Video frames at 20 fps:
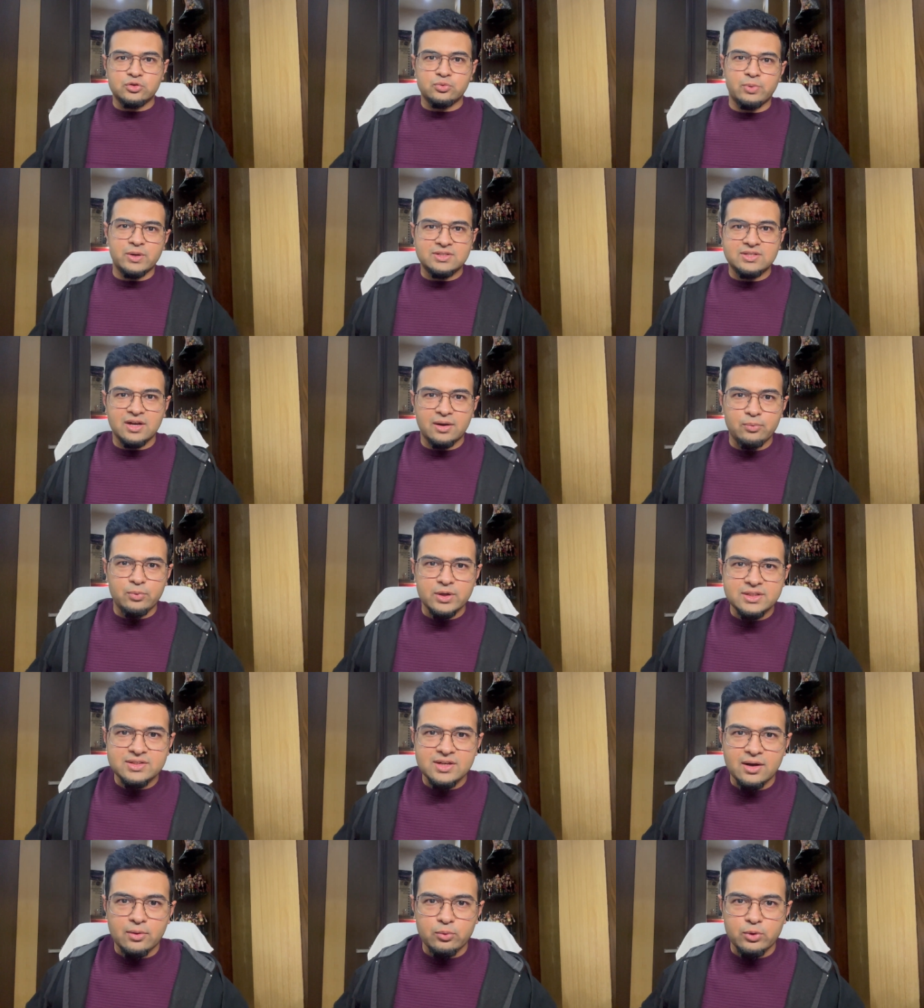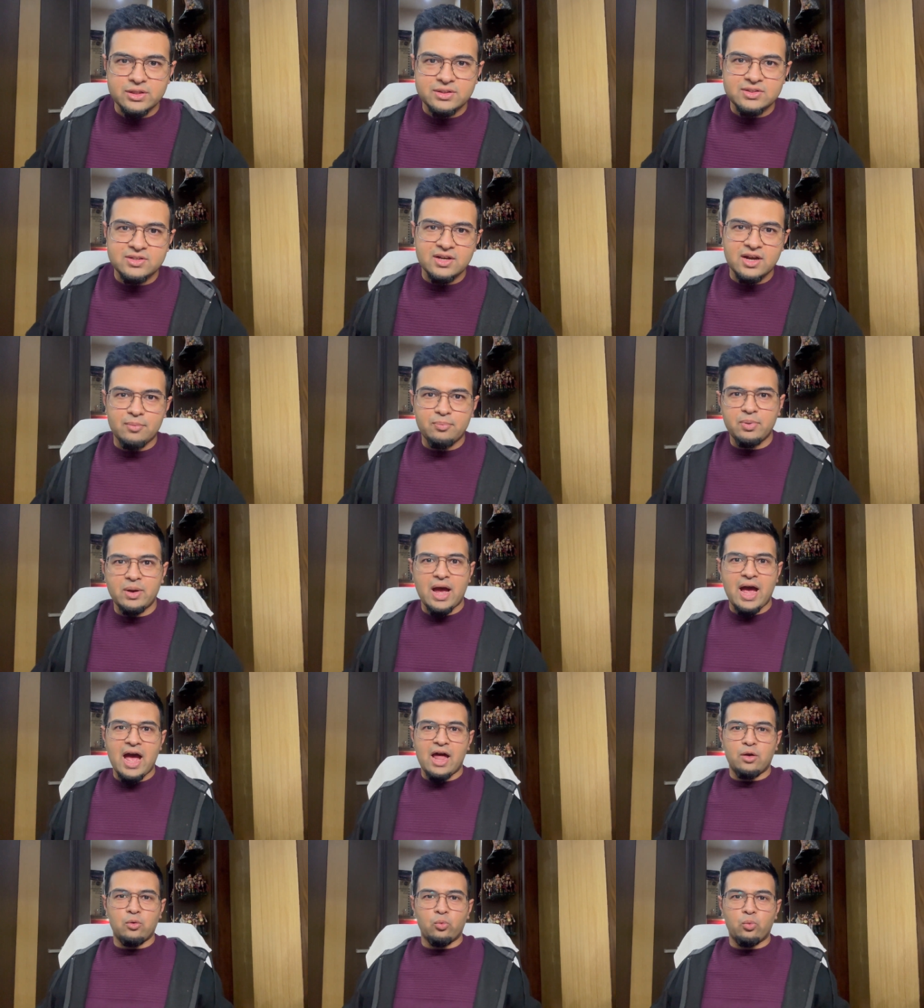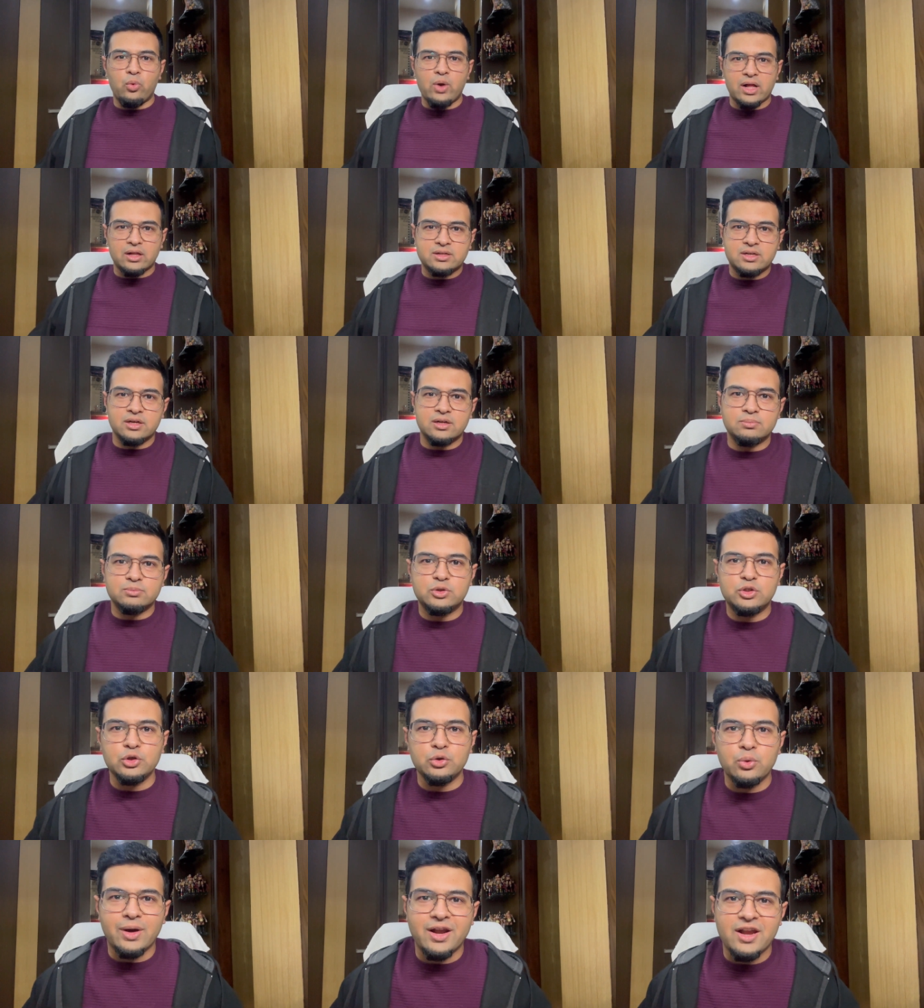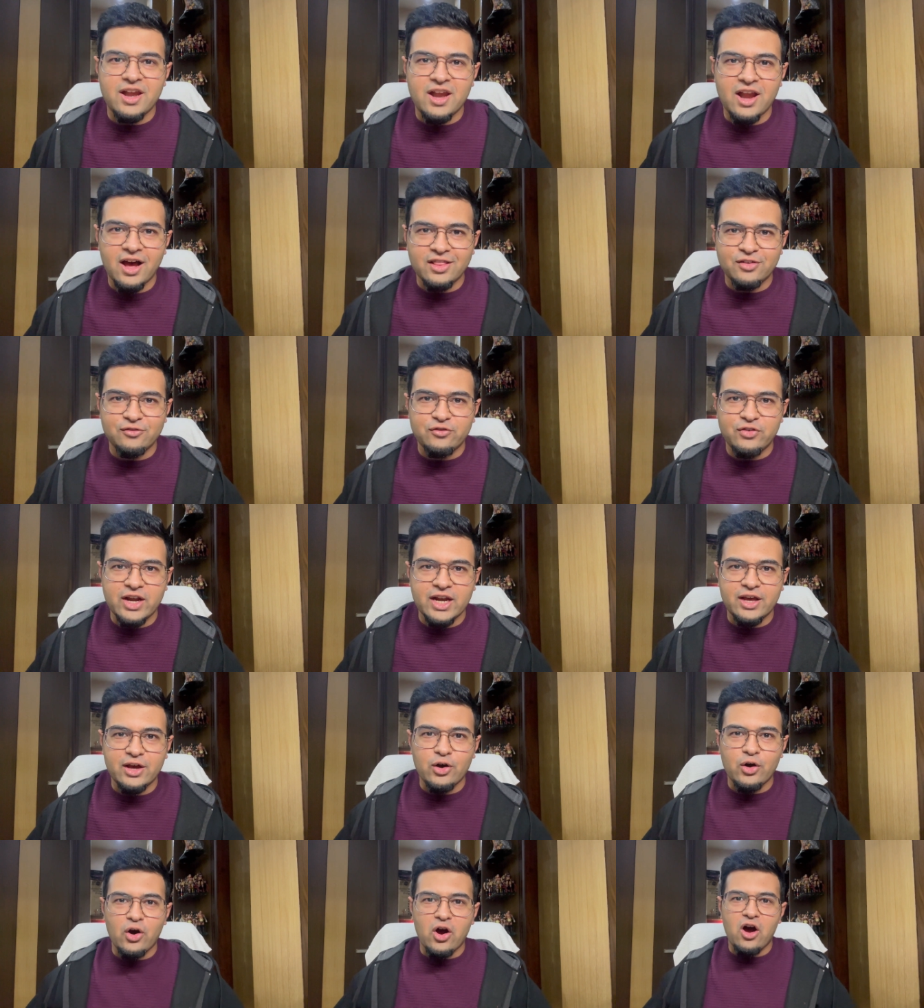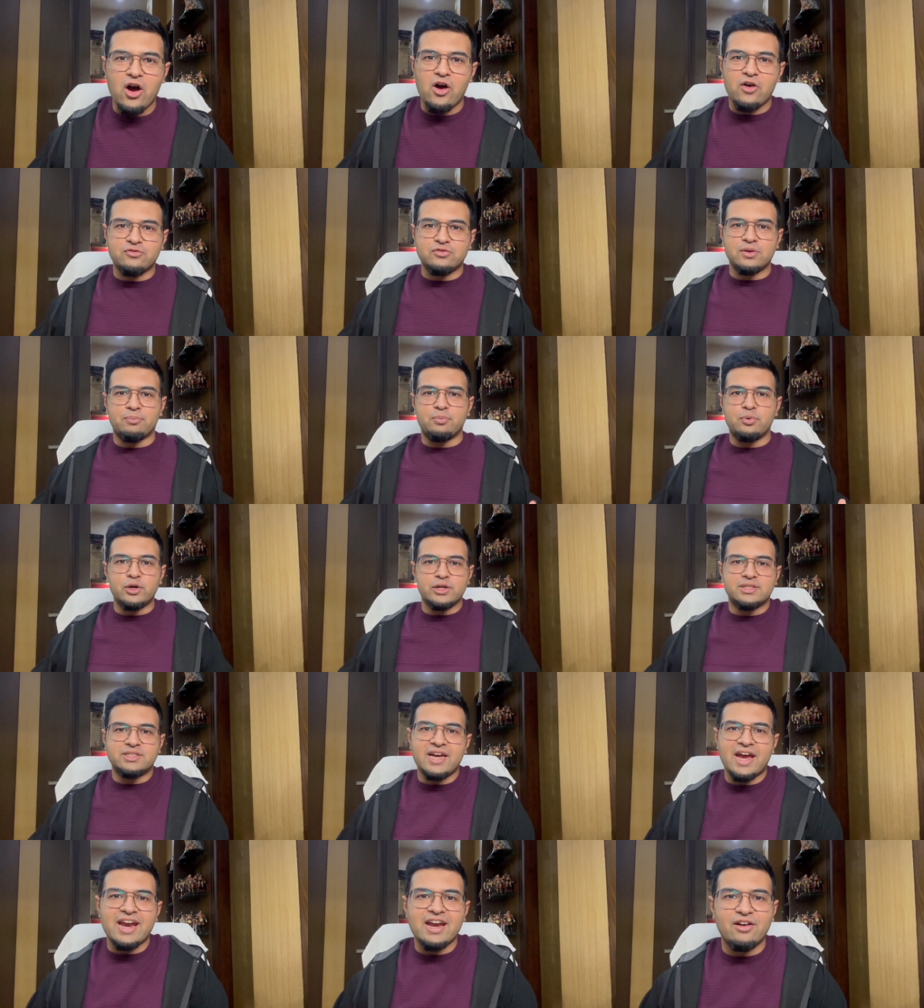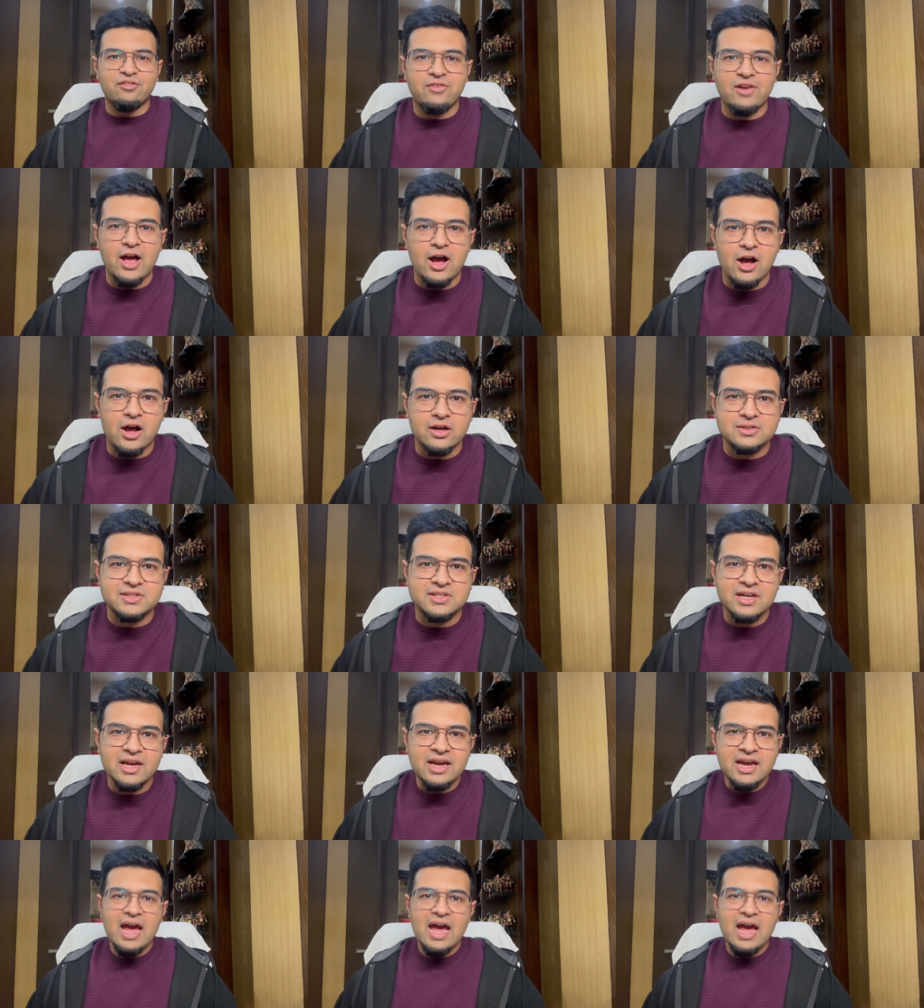what's up, and welcome to another video of the Predator Vlogs.